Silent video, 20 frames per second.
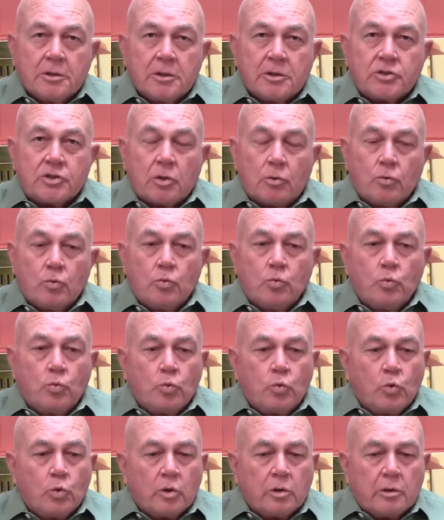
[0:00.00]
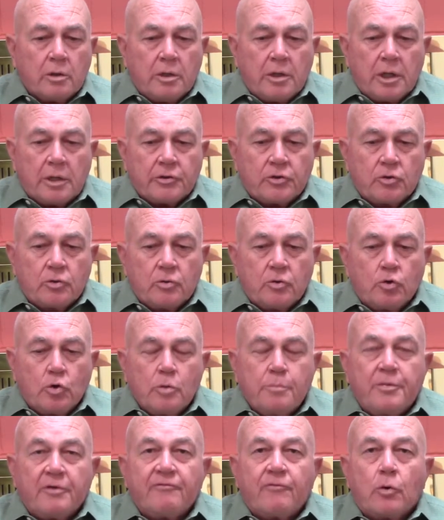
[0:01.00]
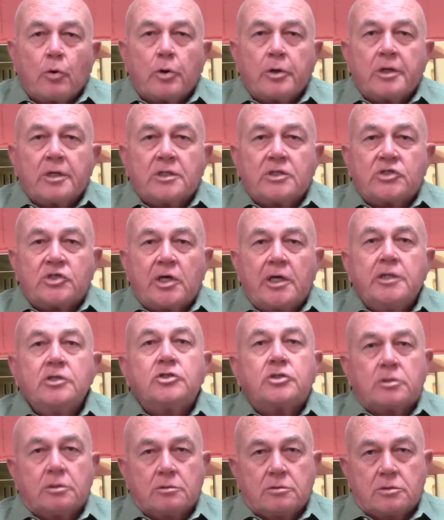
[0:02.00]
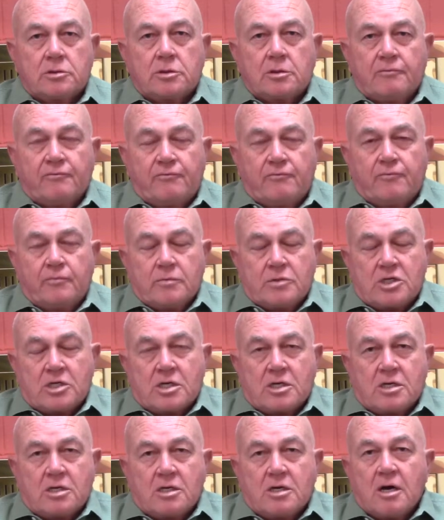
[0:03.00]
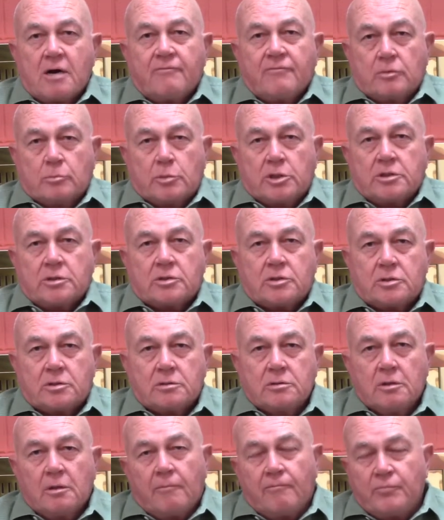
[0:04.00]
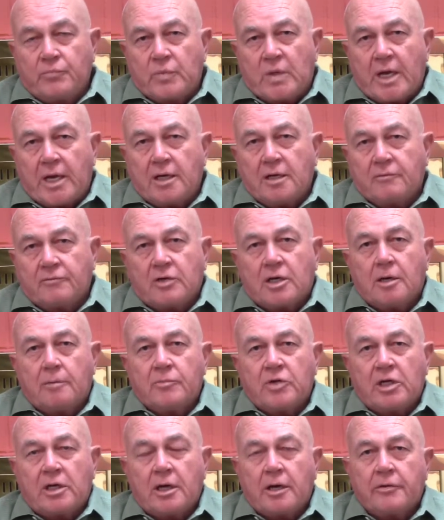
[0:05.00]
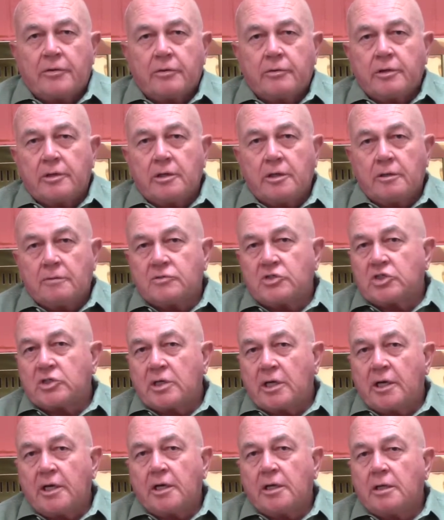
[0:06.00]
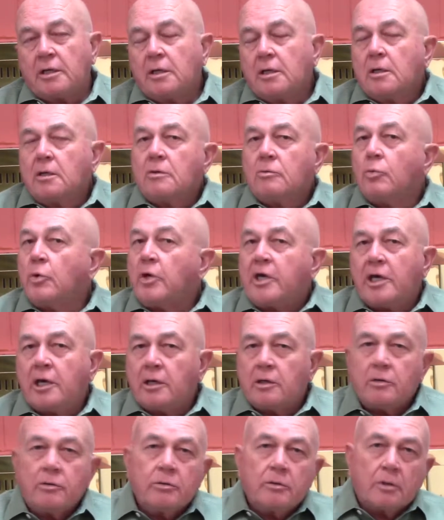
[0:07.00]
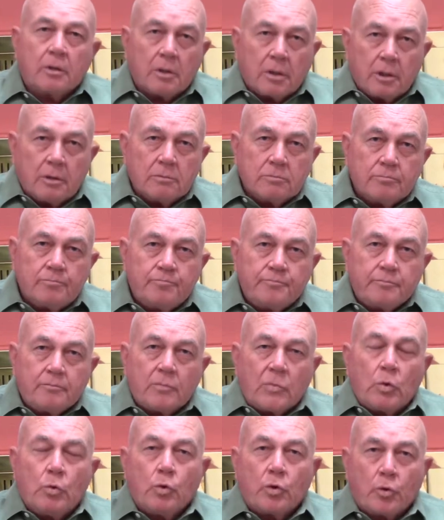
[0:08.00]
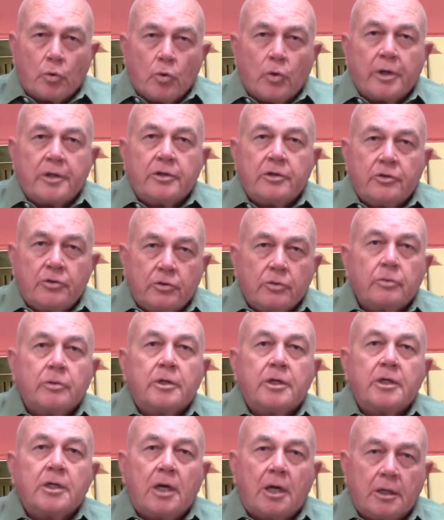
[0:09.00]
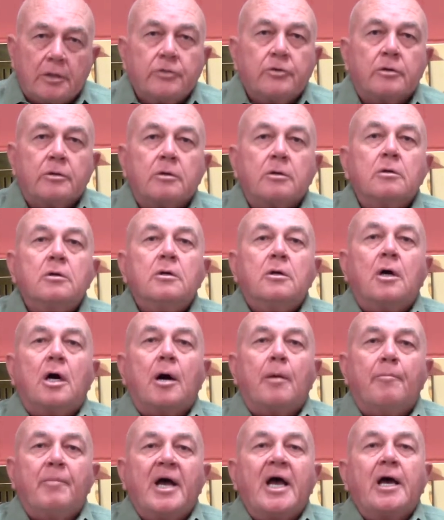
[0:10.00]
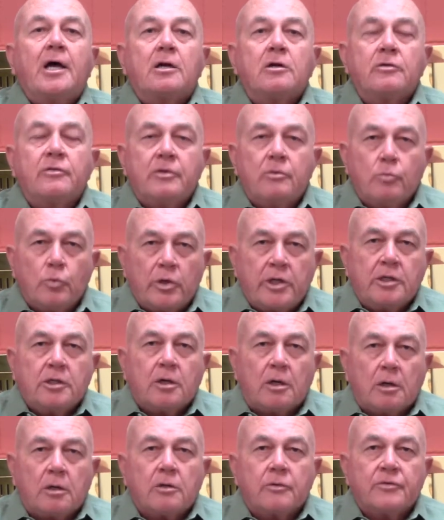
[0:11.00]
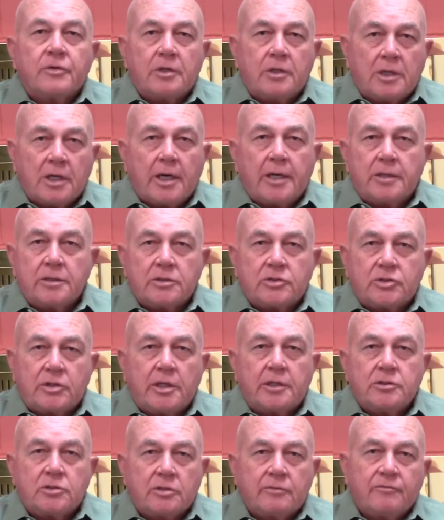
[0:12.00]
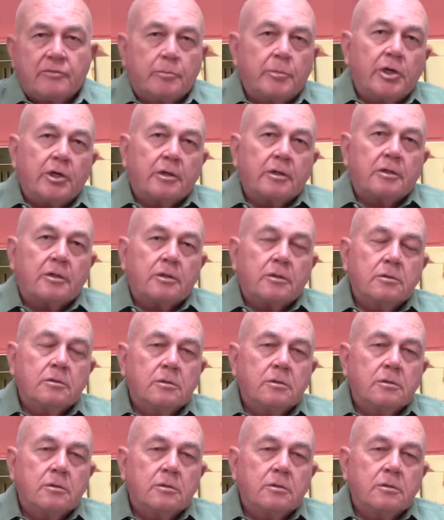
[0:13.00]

So we're a group of organizations, of governments that have come together and have said, we can't do it alone. We're going to do it under a banner that we call the United States of America.